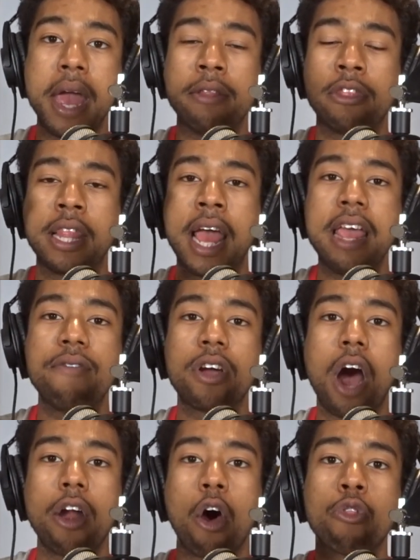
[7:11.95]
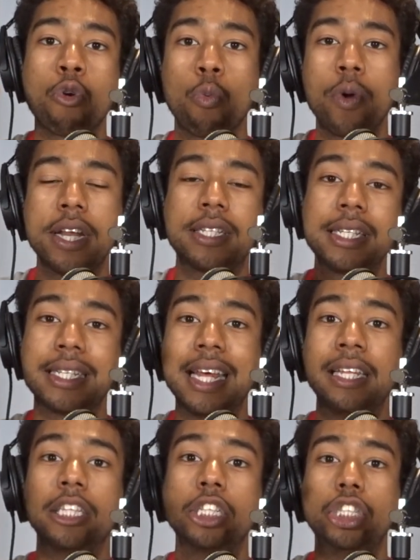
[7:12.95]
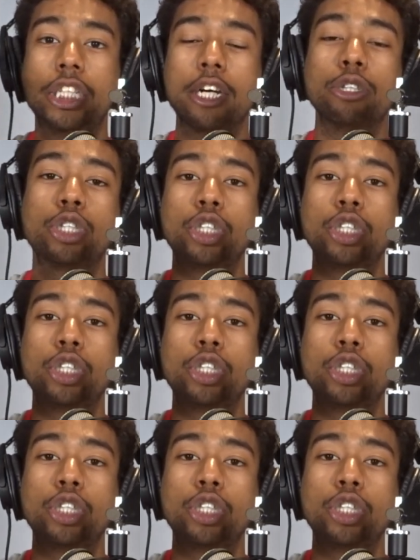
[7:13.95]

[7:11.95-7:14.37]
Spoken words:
they even got other witnesses in the jail